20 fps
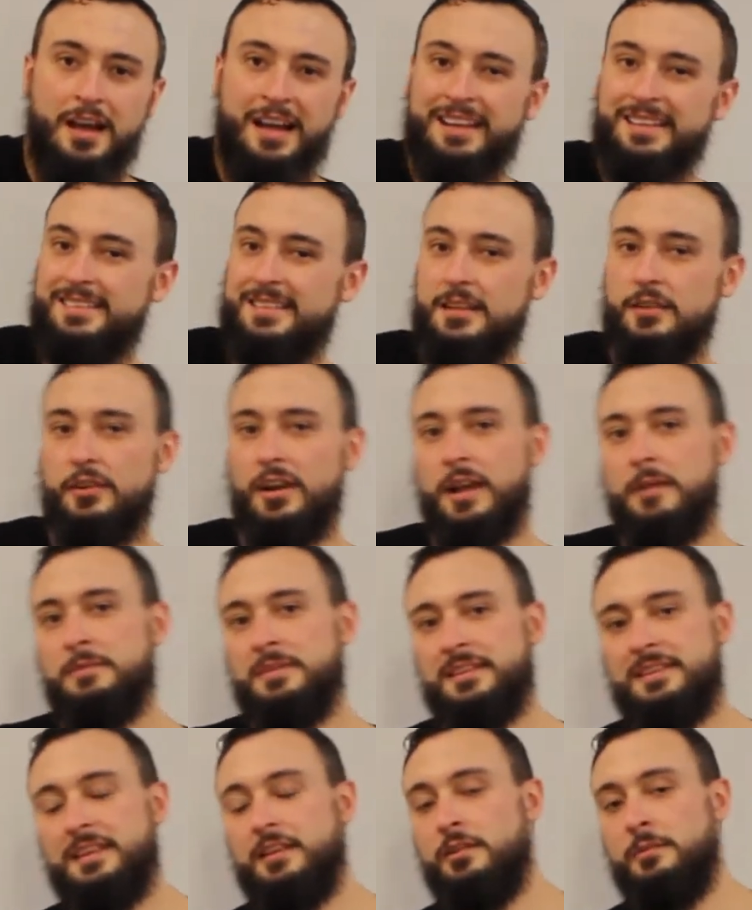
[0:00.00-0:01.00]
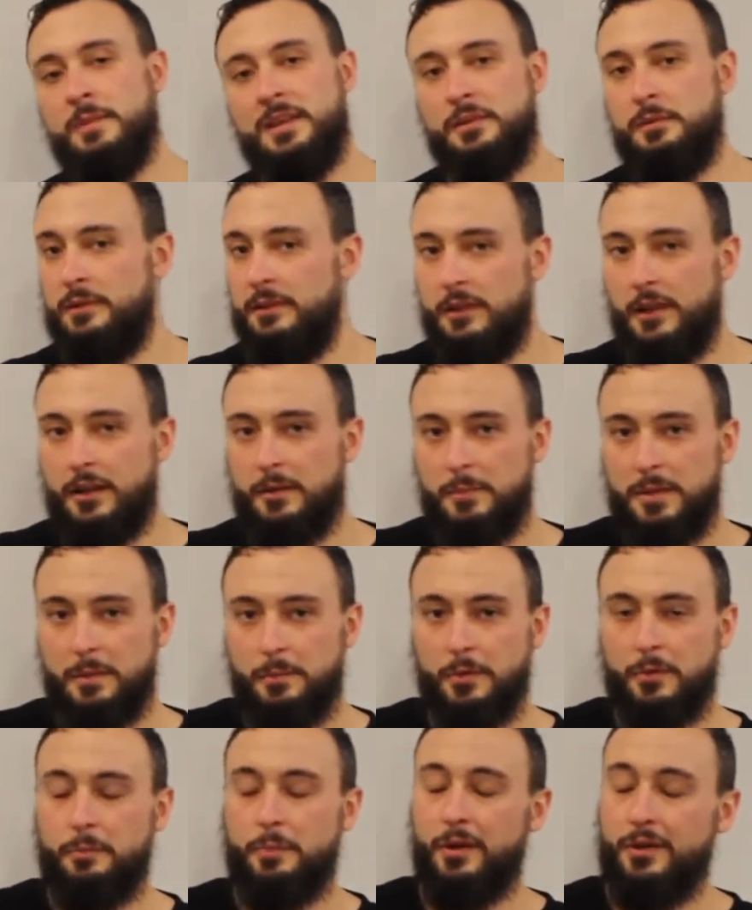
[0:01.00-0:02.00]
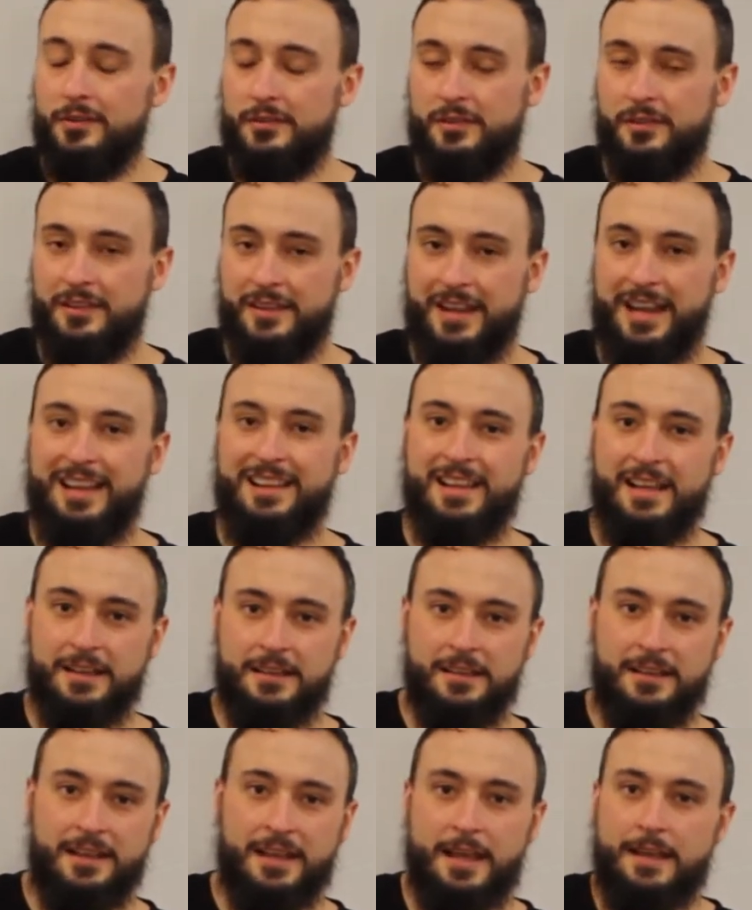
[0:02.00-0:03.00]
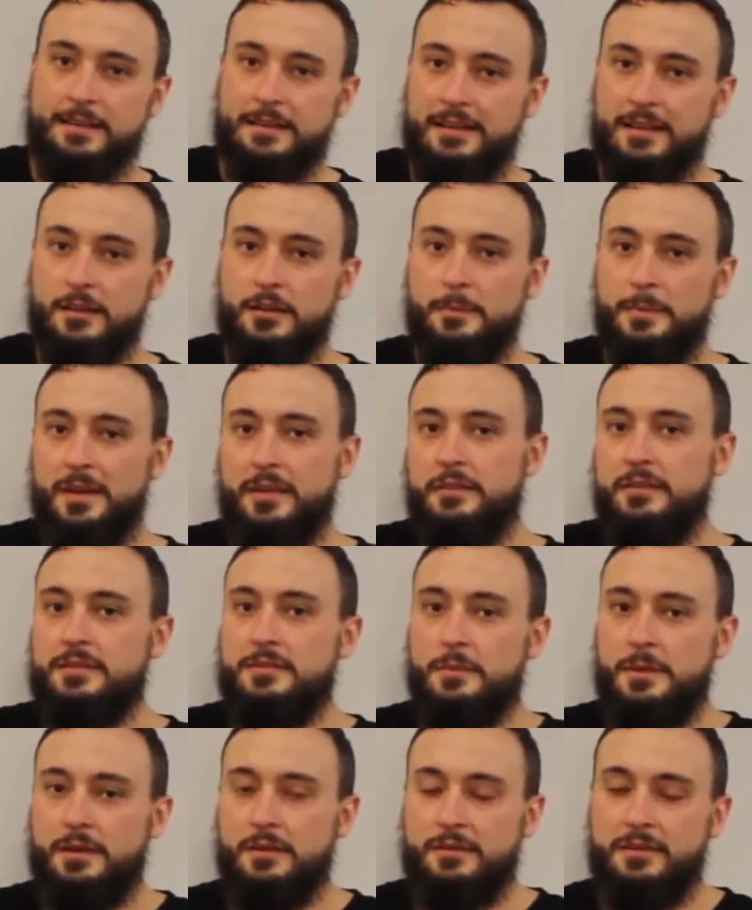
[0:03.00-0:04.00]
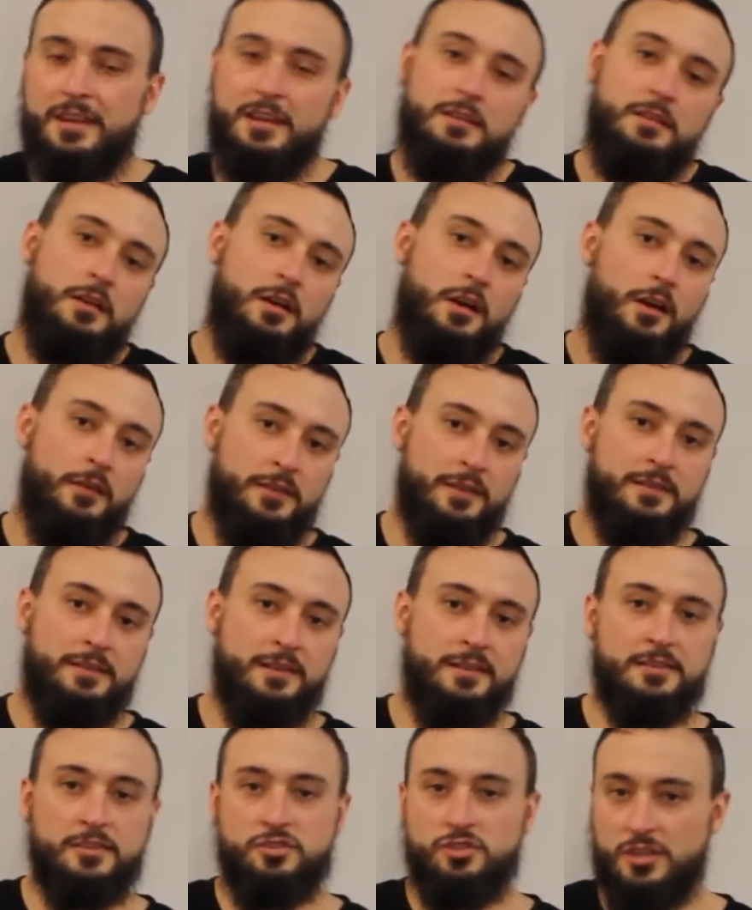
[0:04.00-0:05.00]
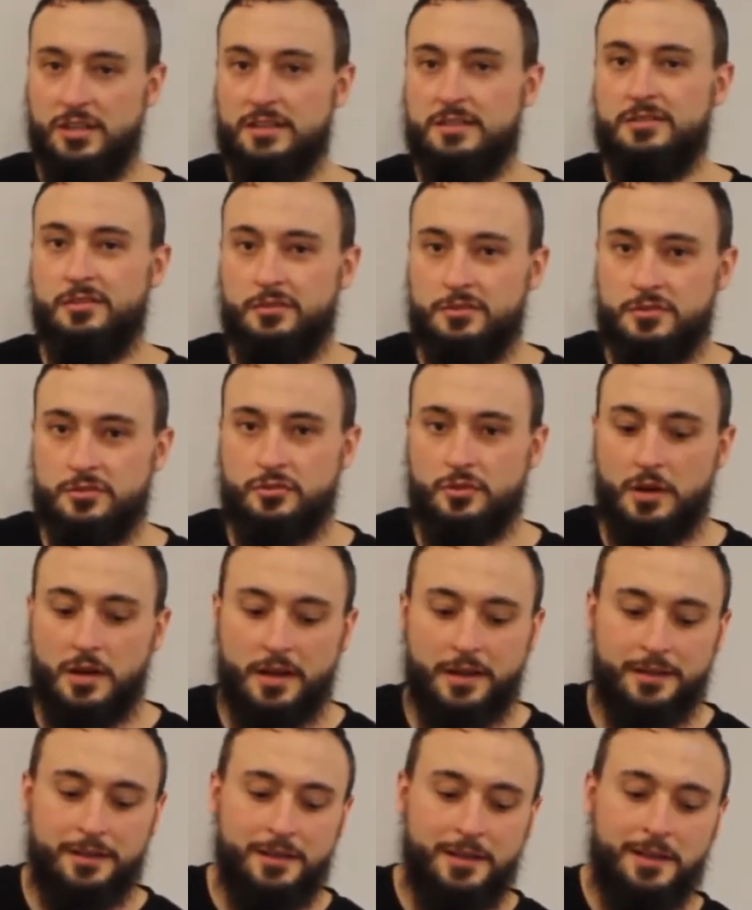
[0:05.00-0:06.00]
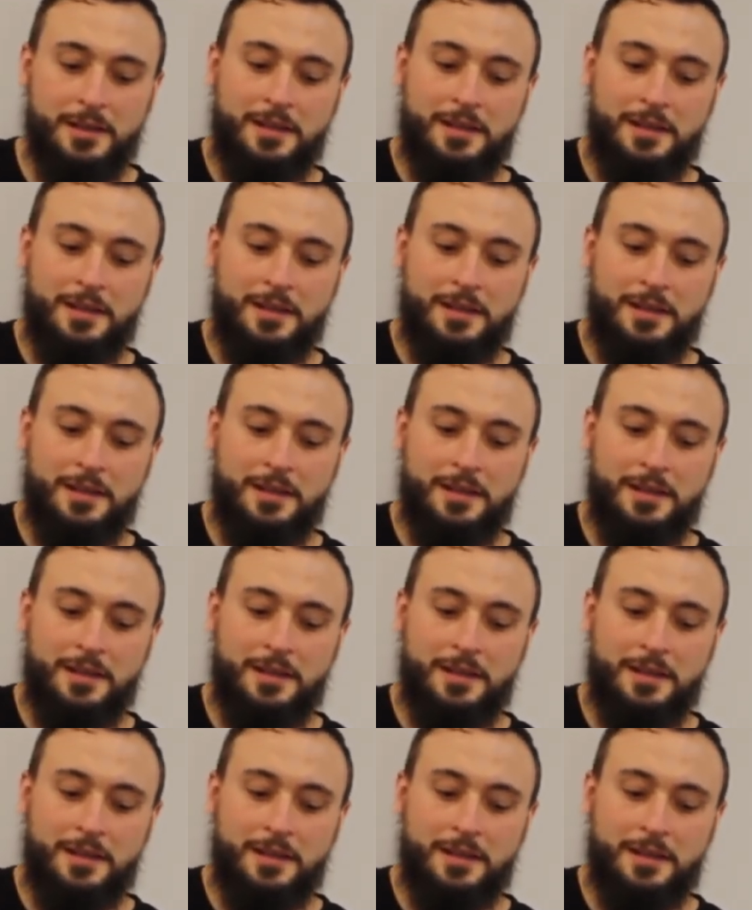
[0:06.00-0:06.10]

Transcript: Seagram's, it's hit or miss with a lot of people. Personally, I like it. It has a little bit on the sweeter side. Obviously, it's a gin, so it's dry.